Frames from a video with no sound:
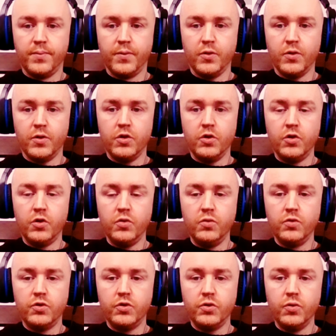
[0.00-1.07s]
But
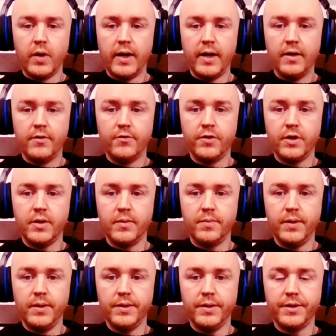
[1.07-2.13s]
you do have the
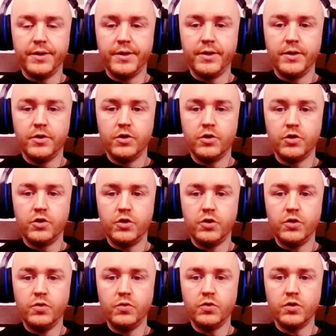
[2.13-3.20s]
ability to
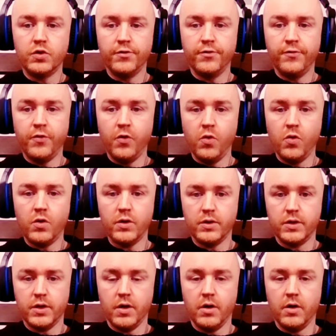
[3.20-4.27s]
choose to
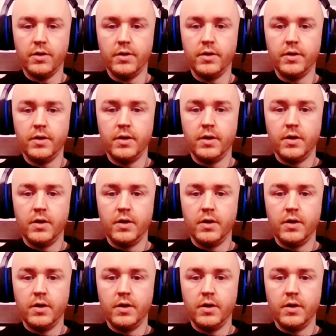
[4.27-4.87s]
focus on